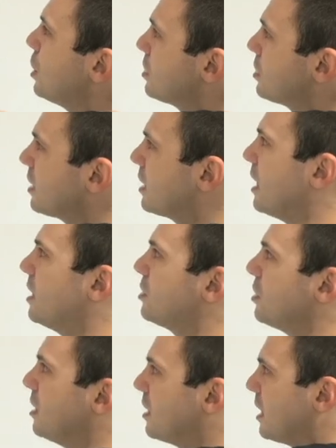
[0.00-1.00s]
just in
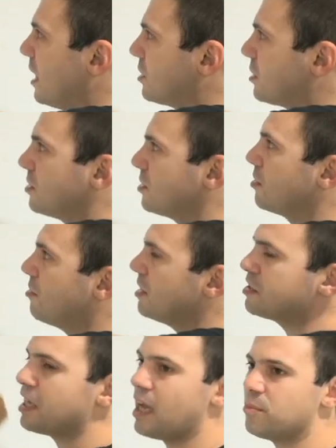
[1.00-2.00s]
case
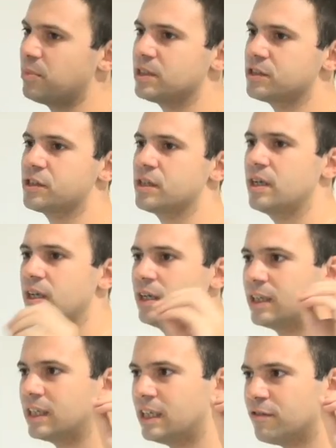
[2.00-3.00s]
this happens,
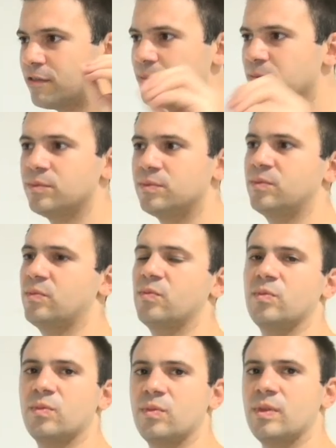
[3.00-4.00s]
give
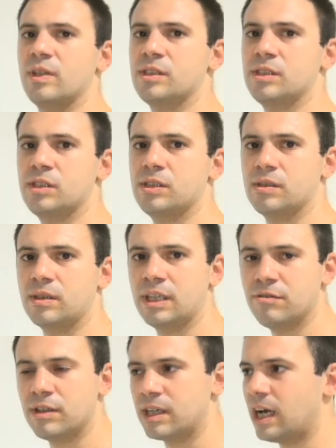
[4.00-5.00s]

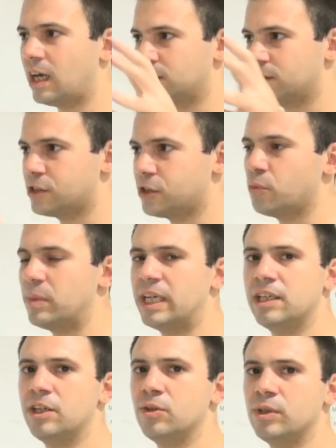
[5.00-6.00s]
the god so
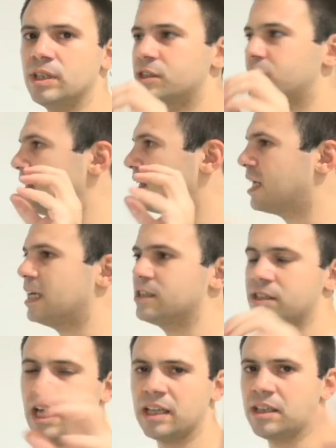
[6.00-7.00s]
many units. In
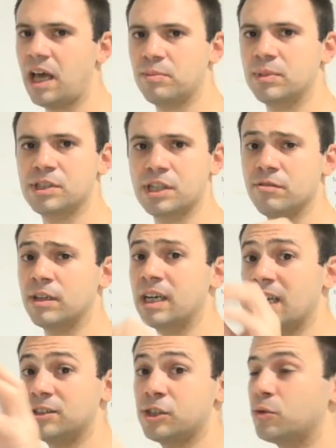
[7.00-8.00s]
case that happens, give the
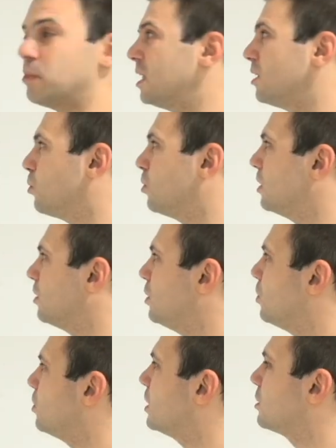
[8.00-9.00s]
god so many
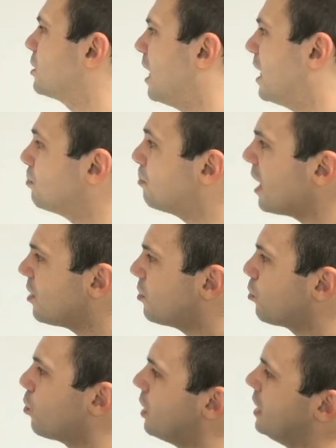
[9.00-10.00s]
units. And by
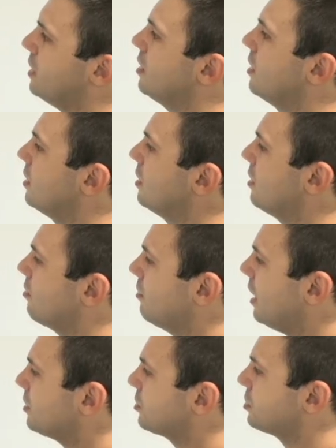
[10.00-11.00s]
the way,
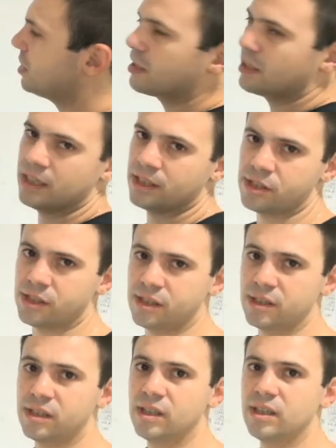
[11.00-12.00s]
that
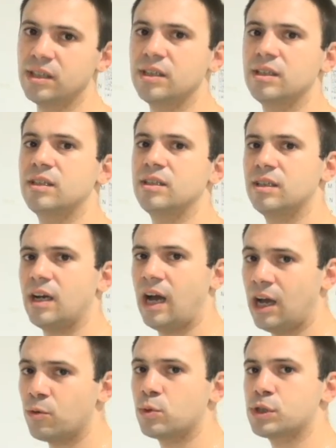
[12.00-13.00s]
sickness,
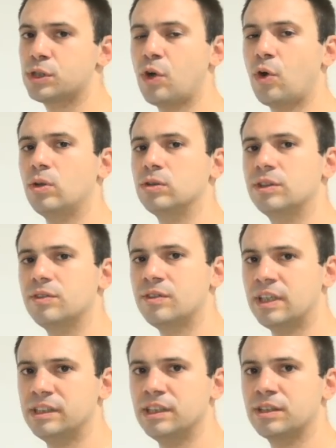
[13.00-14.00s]
I was told
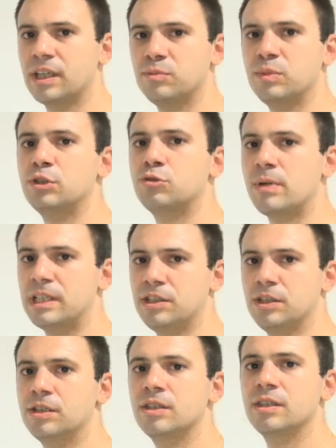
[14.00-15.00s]
that it can be
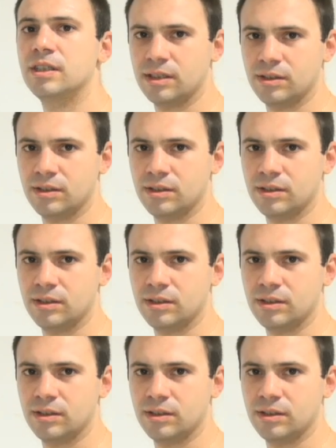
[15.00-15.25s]
treated